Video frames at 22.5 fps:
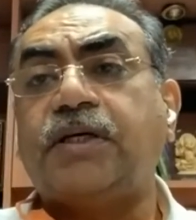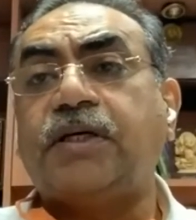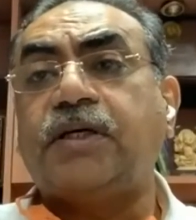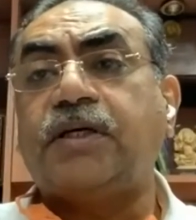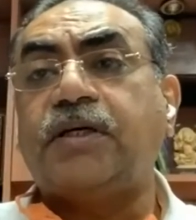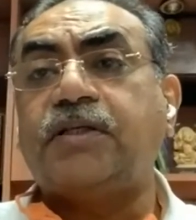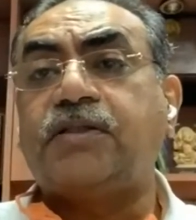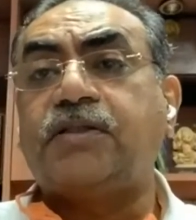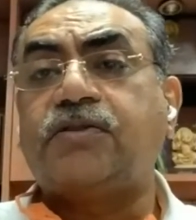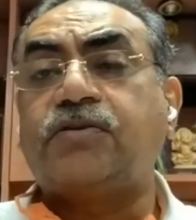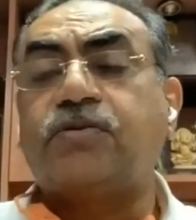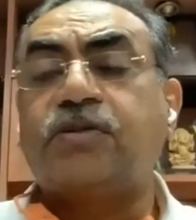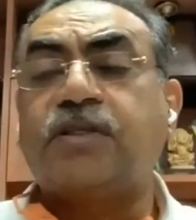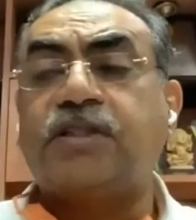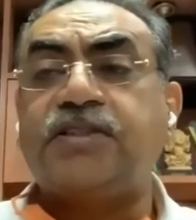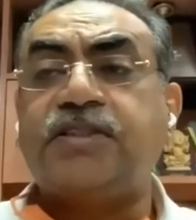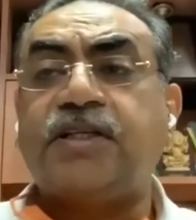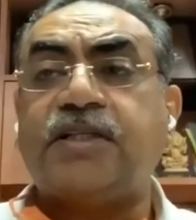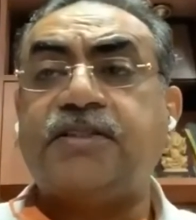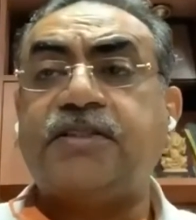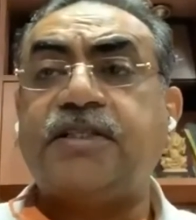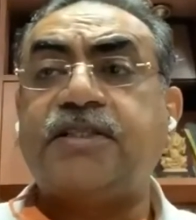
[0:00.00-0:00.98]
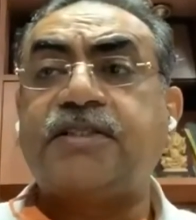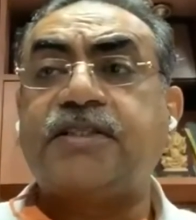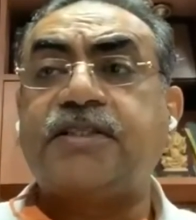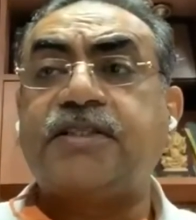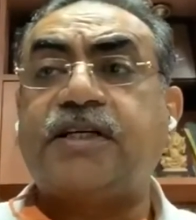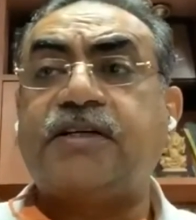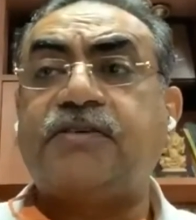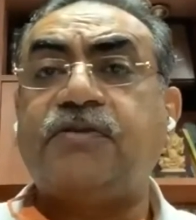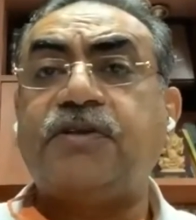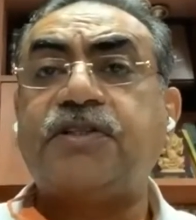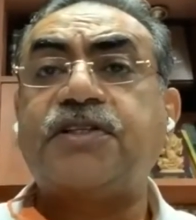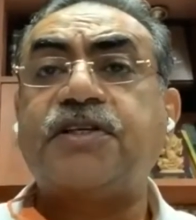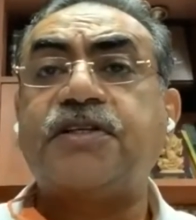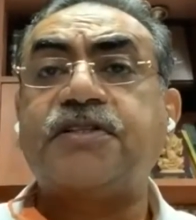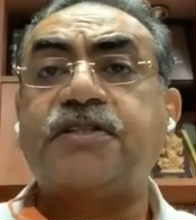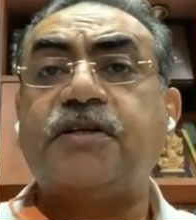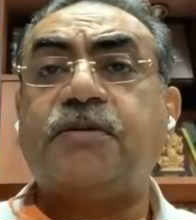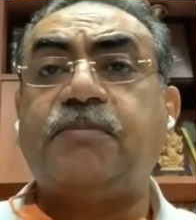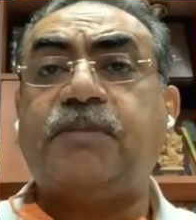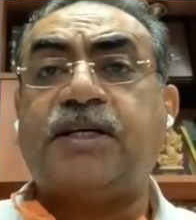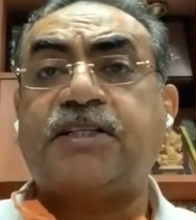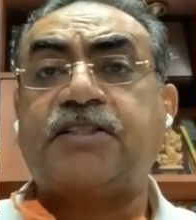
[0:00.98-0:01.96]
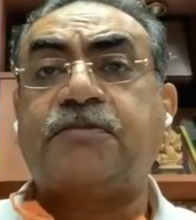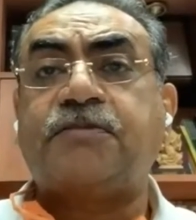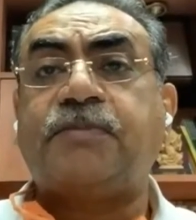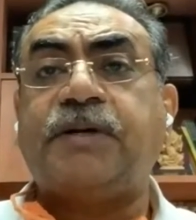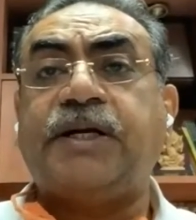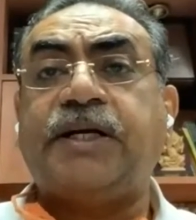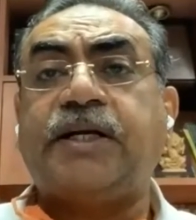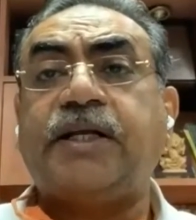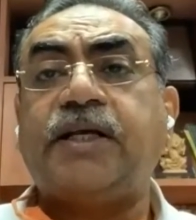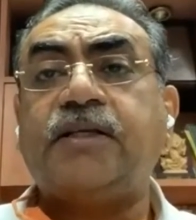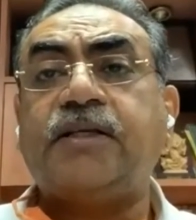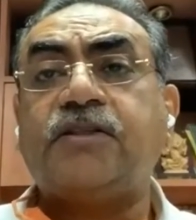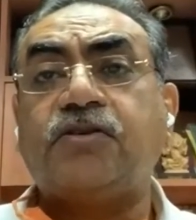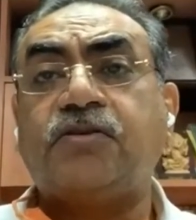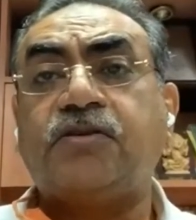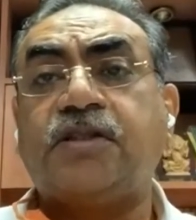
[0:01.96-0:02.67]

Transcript: the judges that which is the best painting.